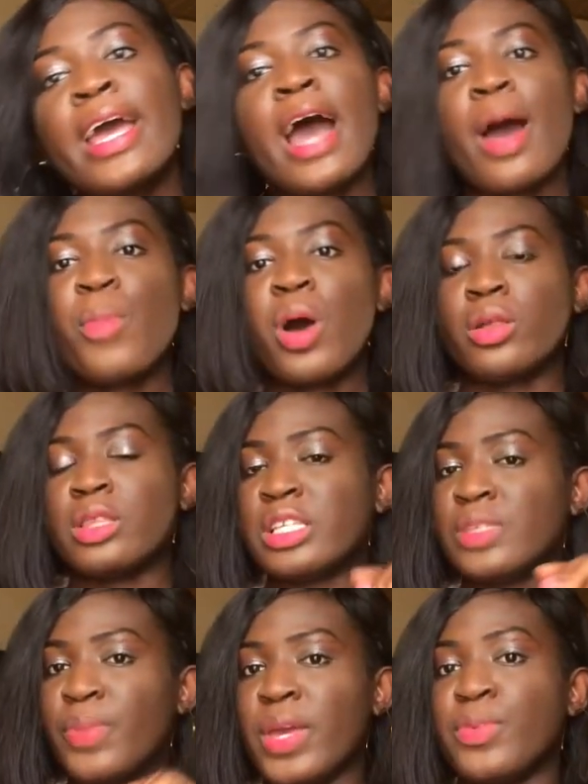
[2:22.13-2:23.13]
about
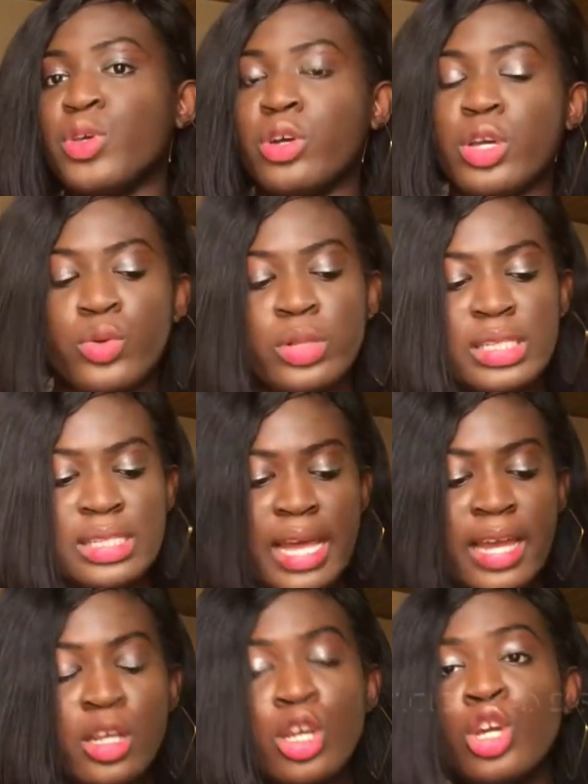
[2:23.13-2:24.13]
this baby oil is
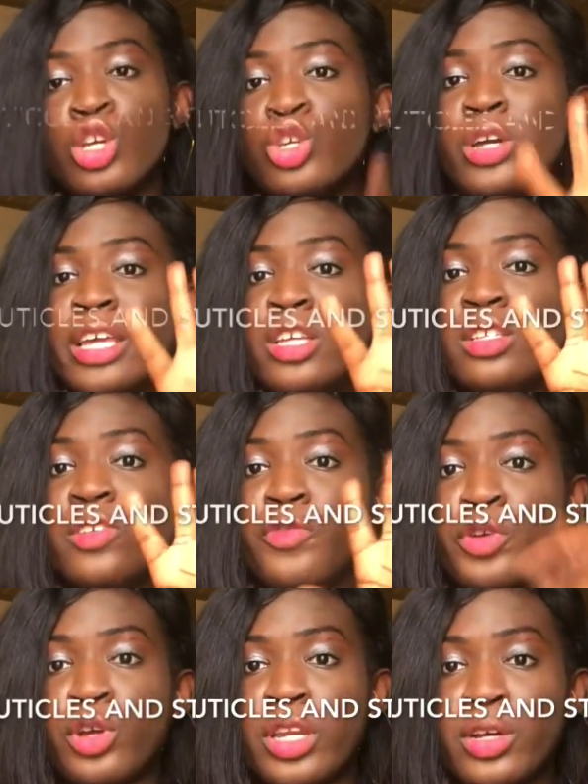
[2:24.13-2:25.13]
that you can use it
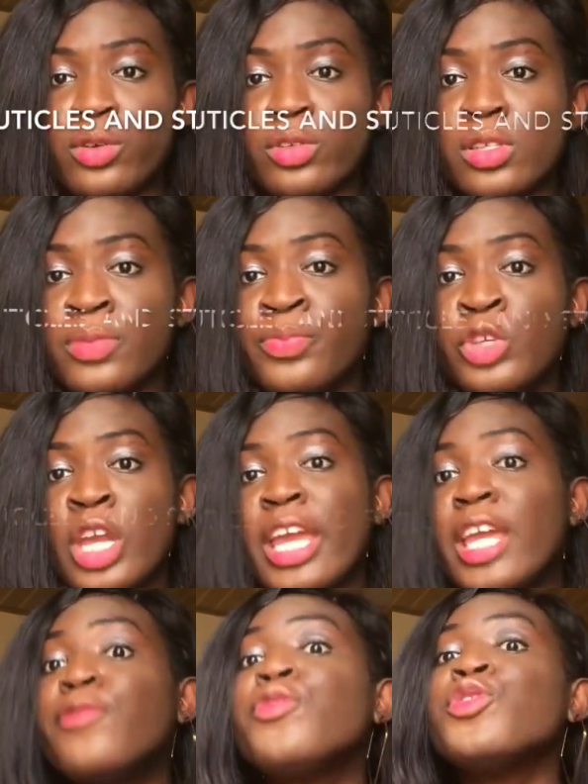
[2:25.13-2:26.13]
for your nails.
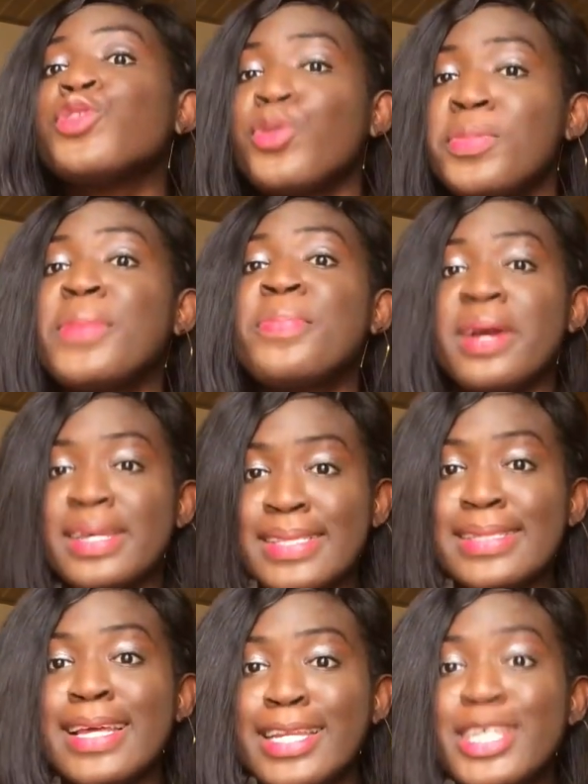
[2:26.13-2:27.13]
If you know me
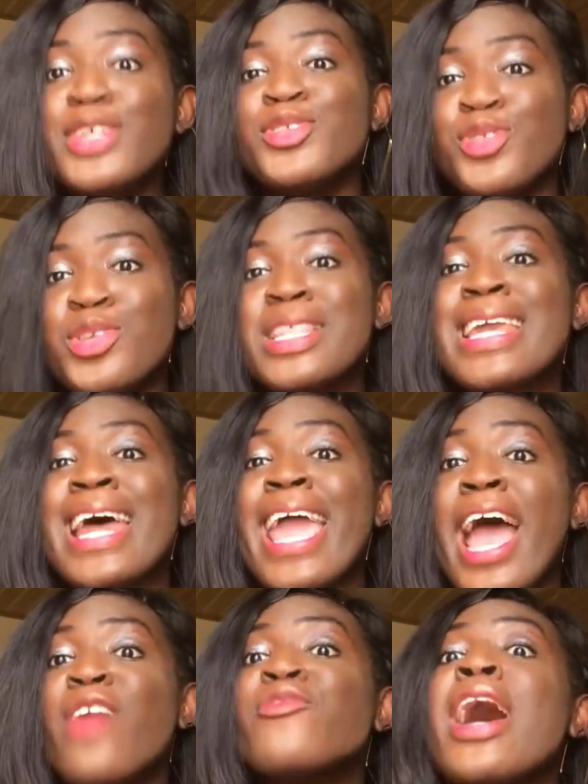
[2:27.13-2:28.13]
personally, you know that I
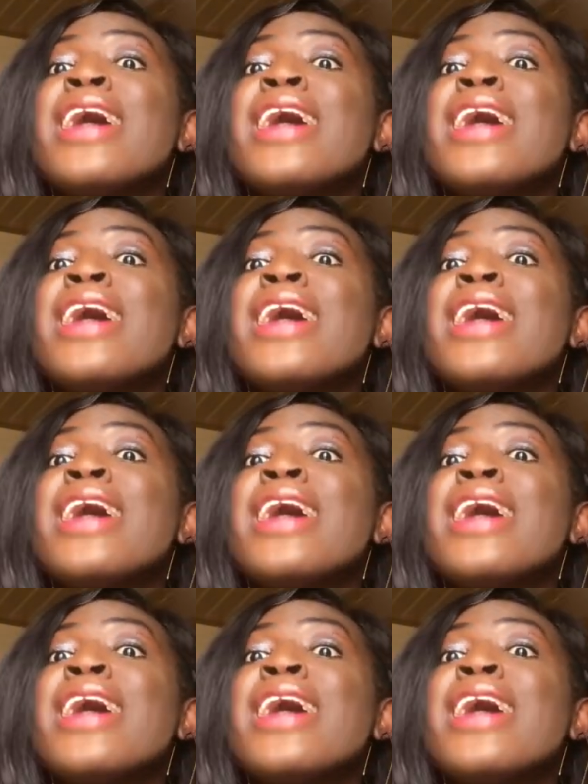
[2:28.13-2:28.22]
have